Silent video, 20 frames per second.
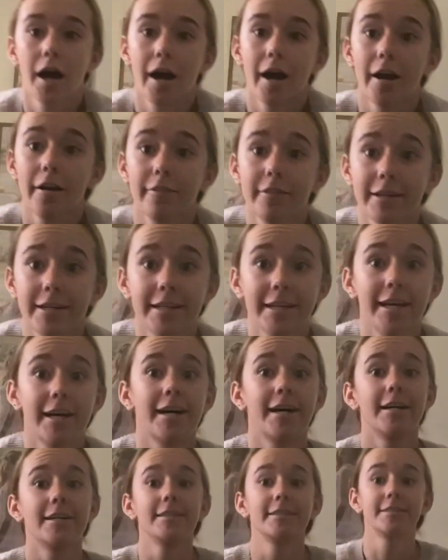Alrighty Okay
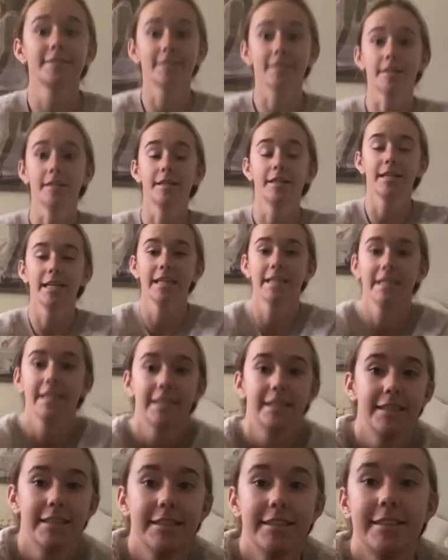guys, it
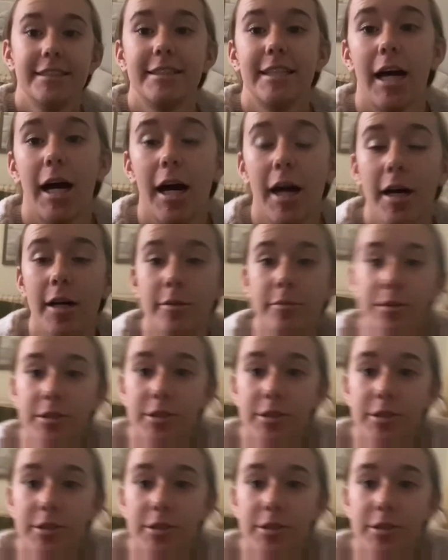is time